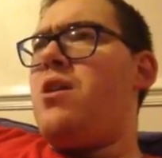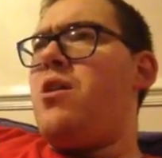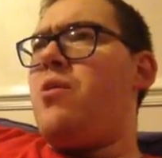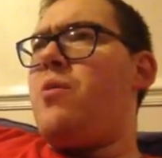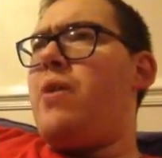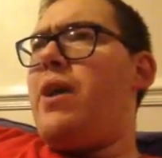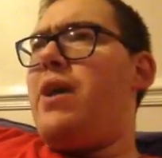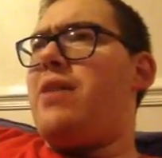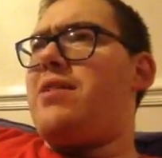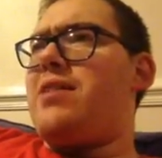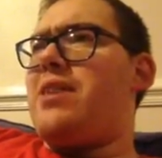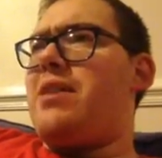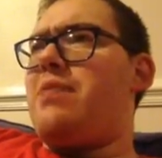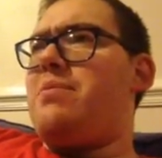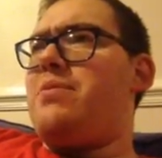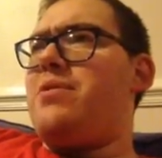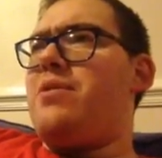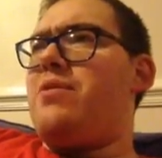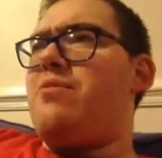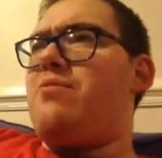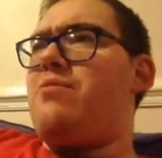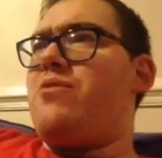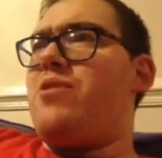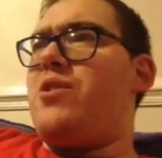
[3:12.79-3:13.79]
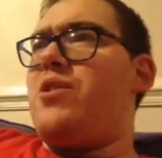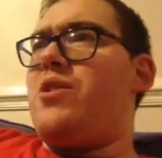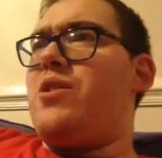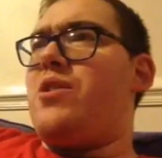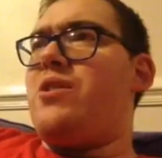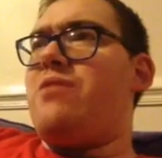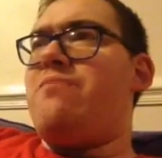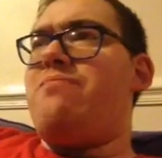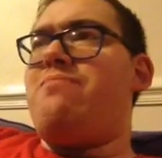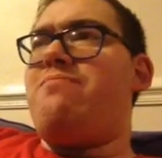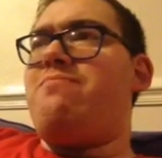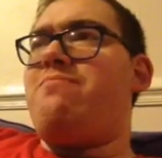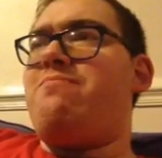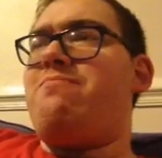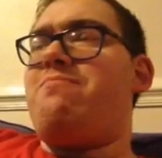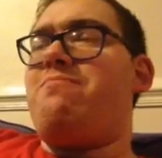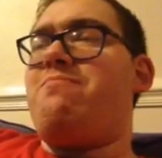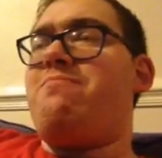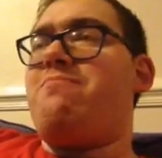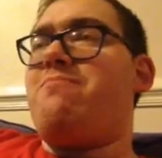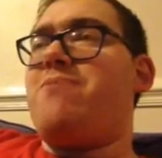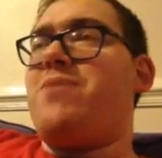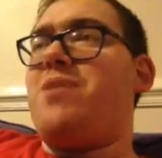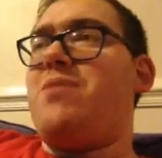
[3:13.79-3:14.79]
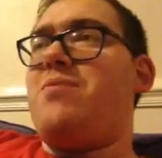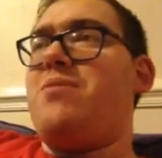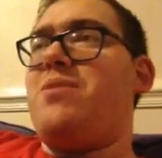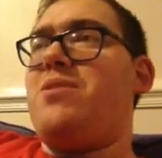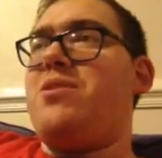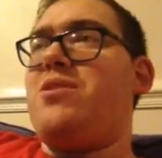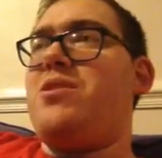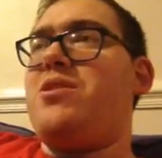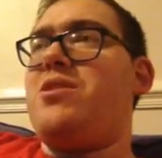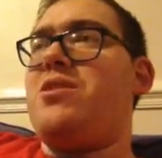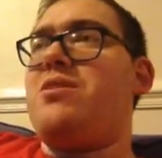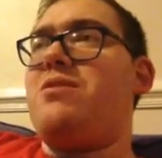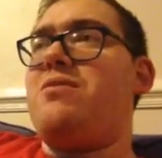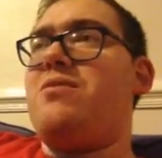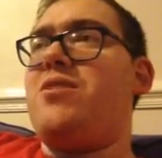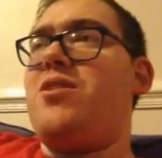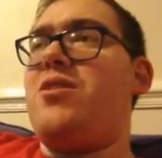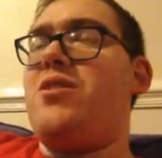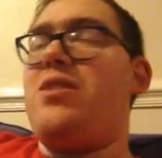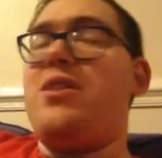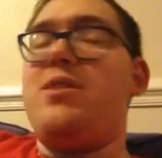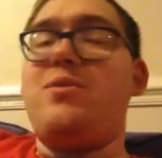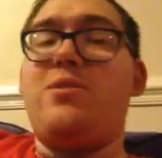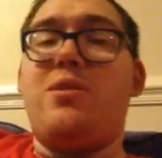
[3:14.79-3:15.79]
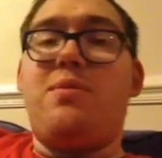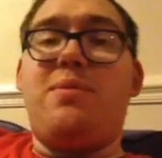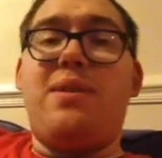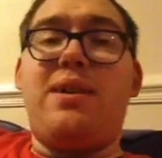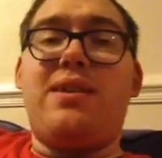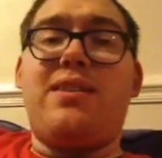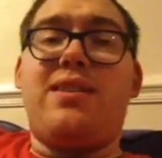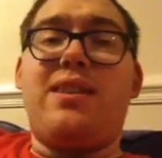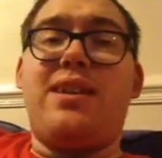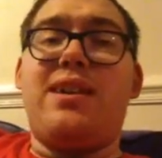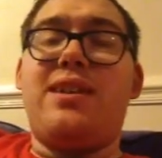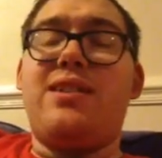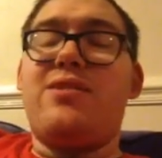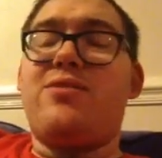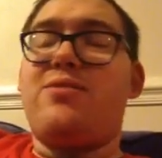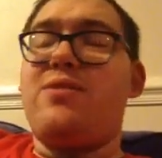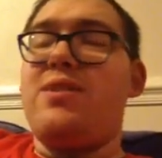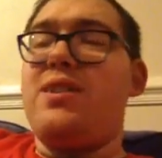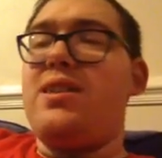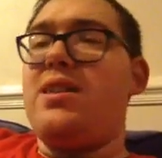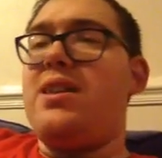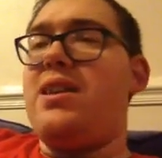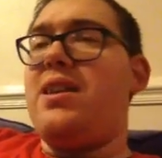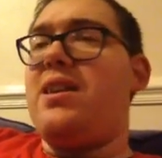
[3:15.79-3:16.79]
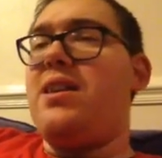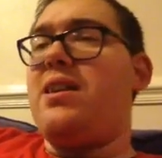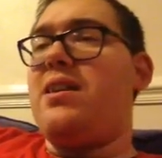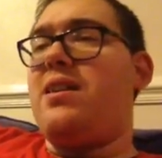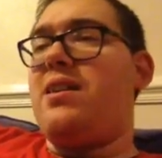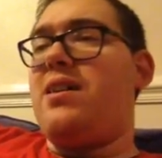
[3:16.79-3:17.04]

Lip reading: What else happened on Raw? Not much. These were the big things, really.